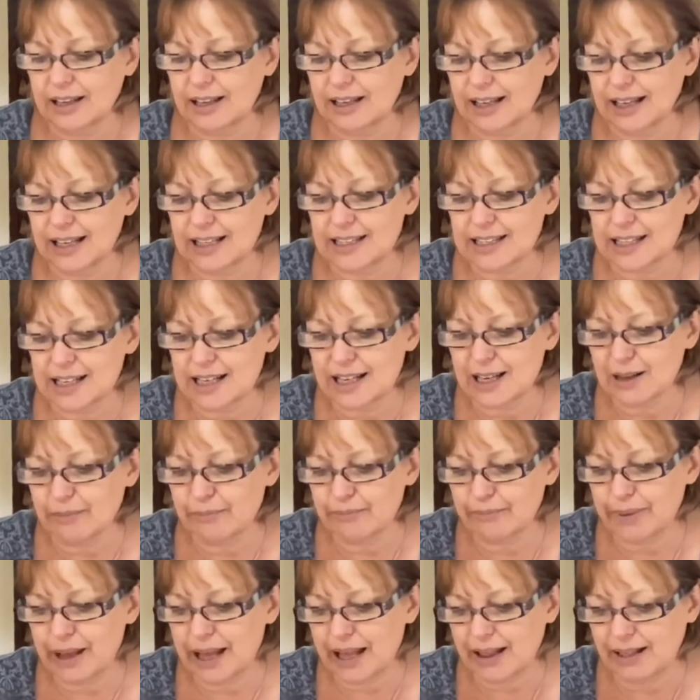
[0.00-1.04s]
it's like a
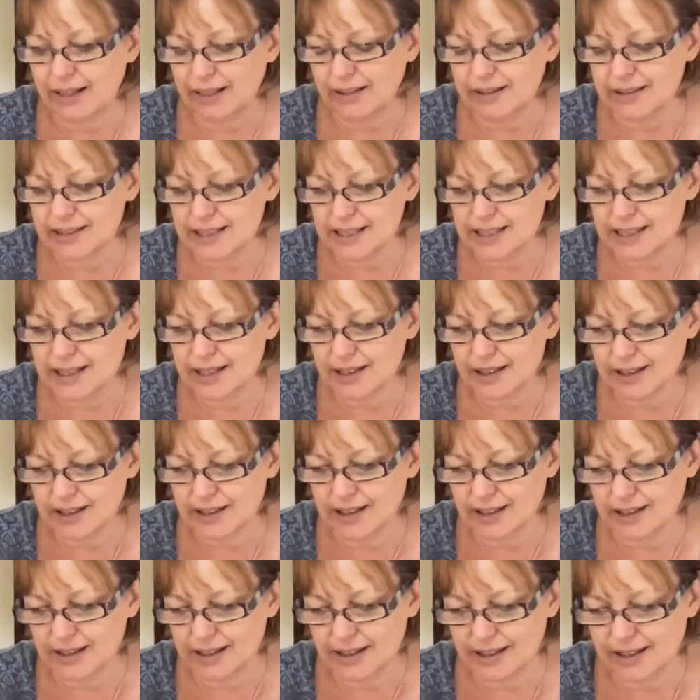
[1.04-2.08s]
belt.
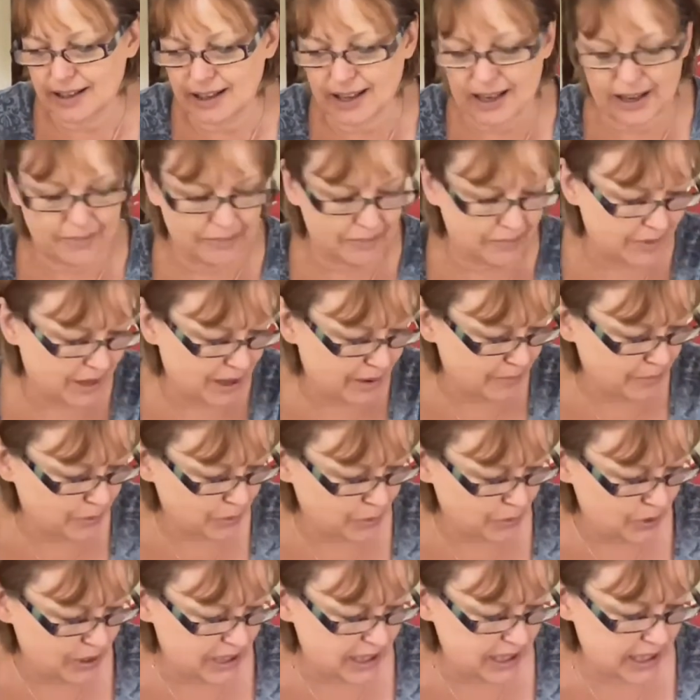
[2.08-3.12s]
I
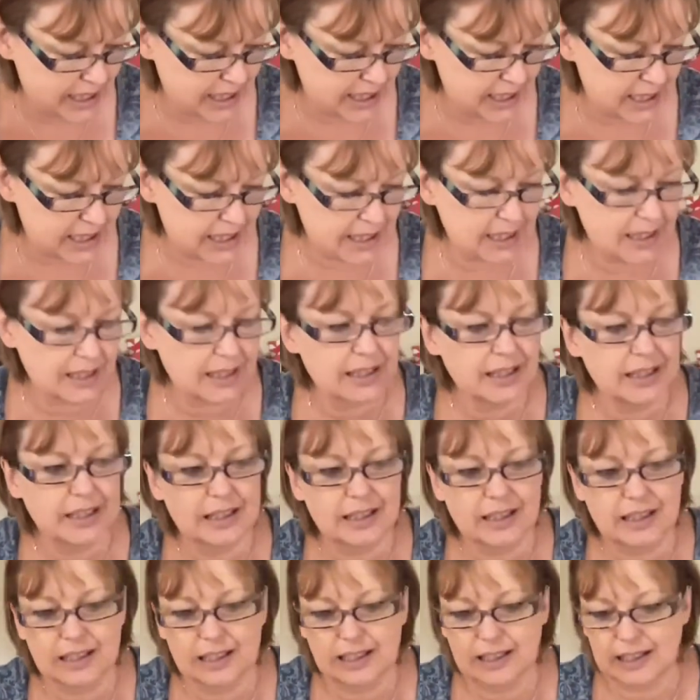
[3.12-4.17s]
bought it
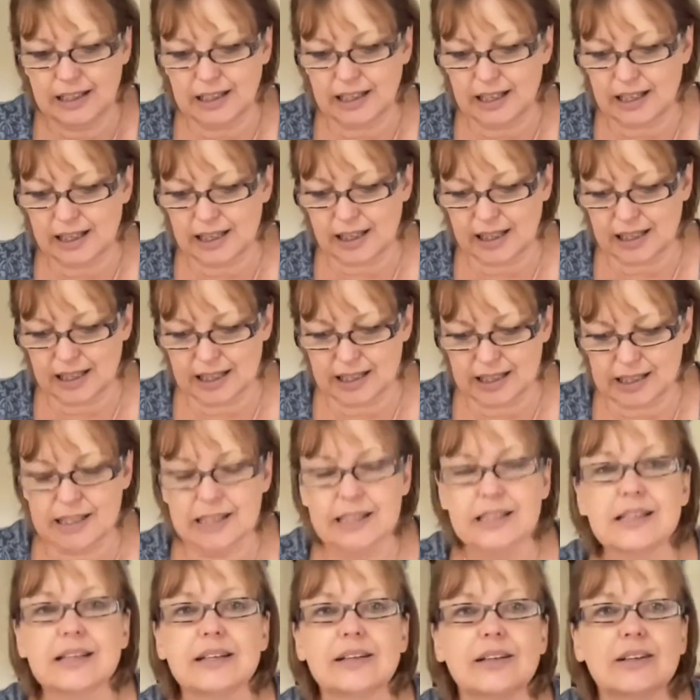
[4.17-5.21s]
like
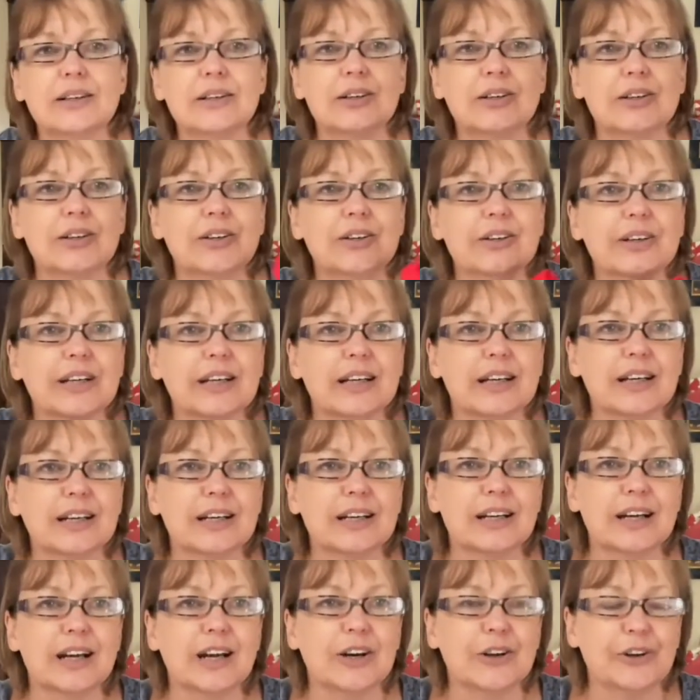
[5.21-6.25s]
this on
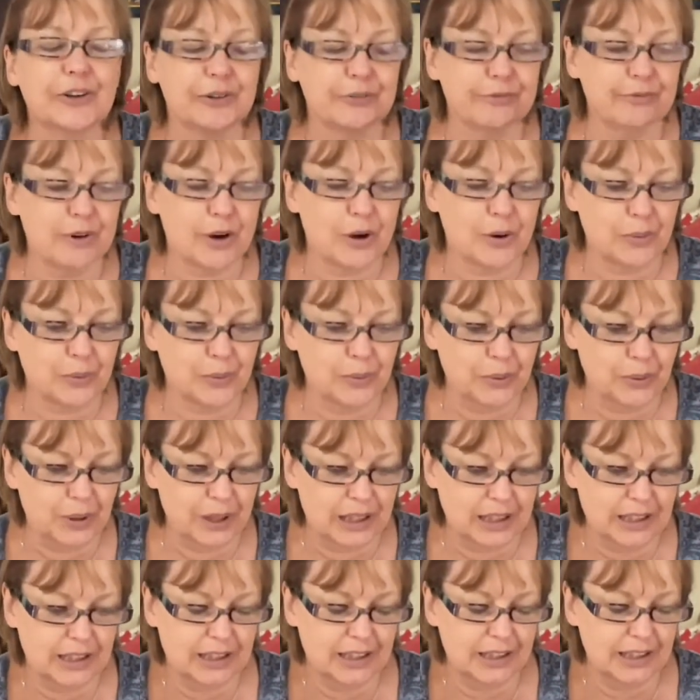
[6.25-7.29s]
a
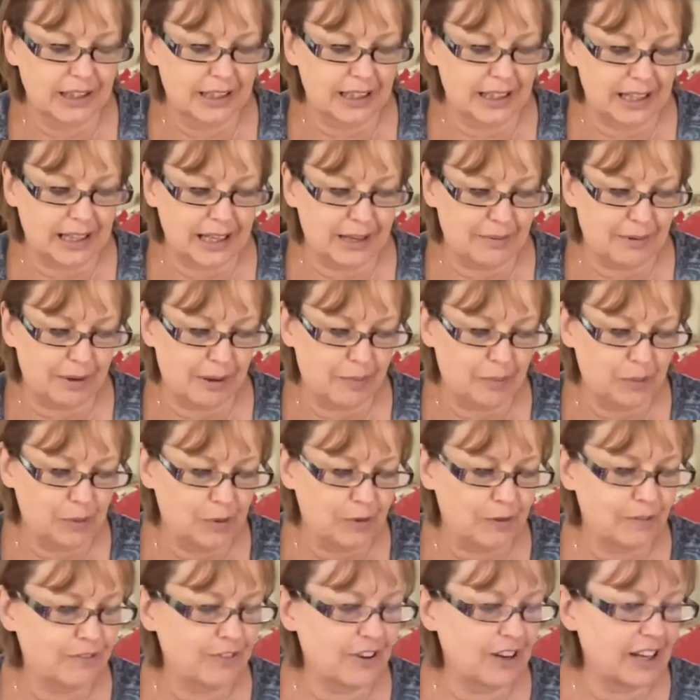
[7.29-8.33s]
roll. I
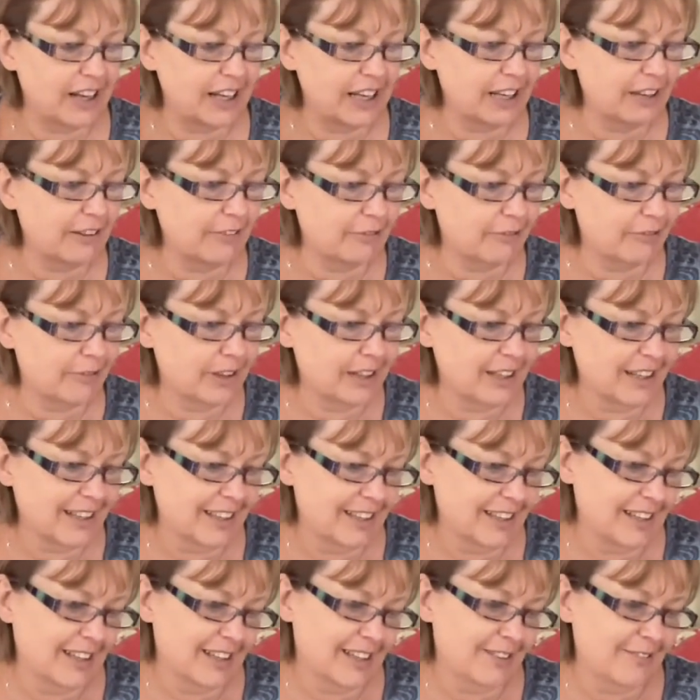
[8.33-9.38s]
bought five
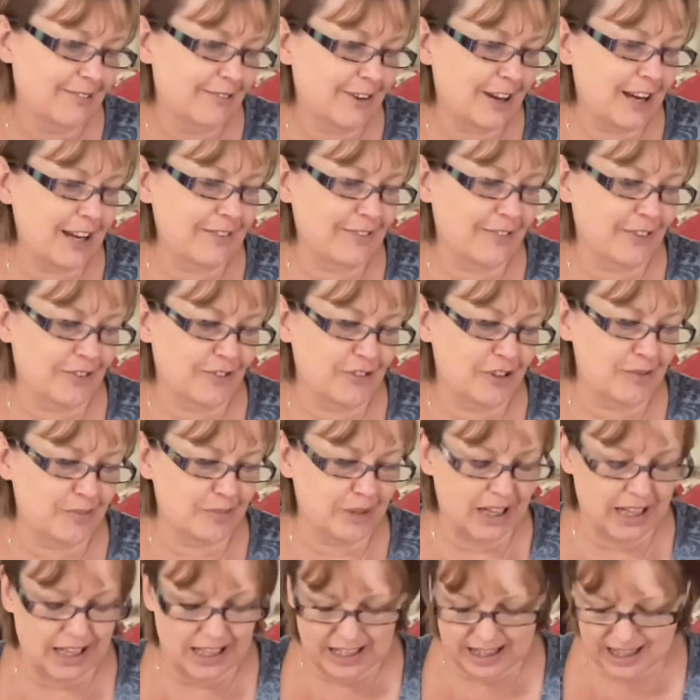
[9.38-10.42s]
of them
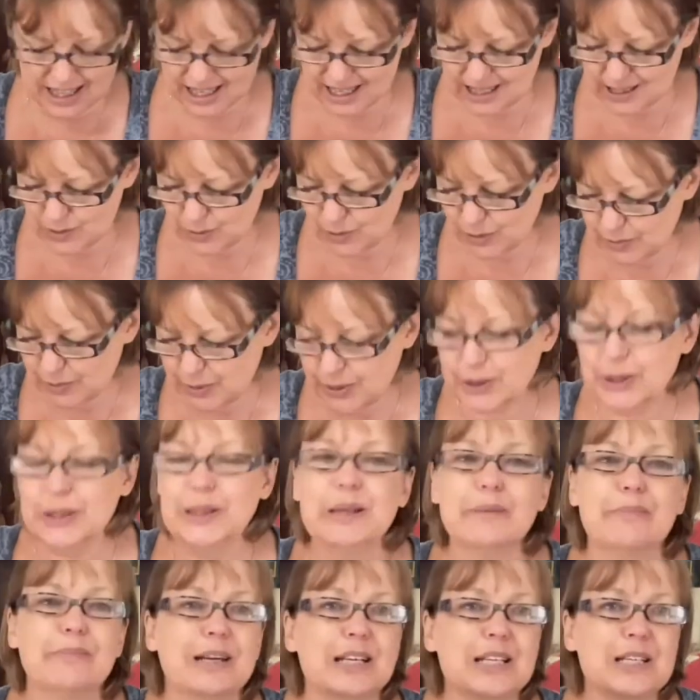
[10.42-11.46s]
like this. We'll put
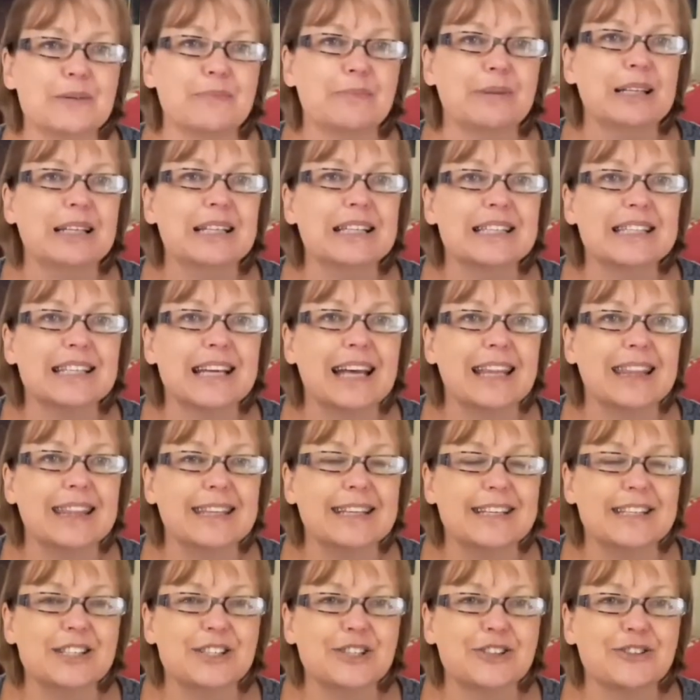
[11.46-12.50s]
the measurements and the
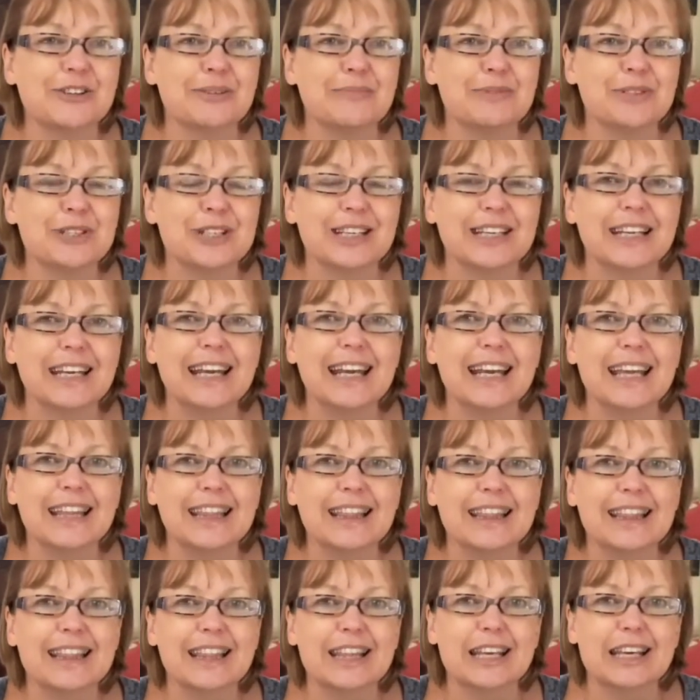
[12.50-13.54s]
description
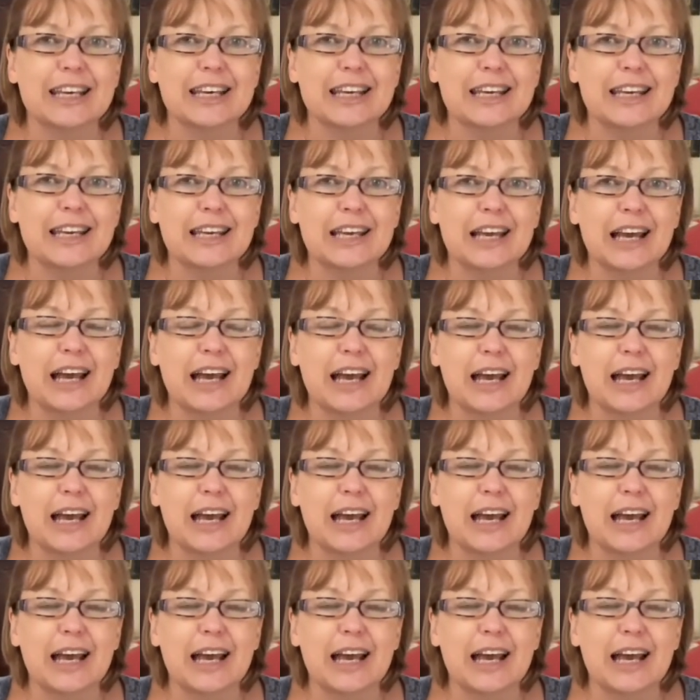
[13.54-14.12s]
in the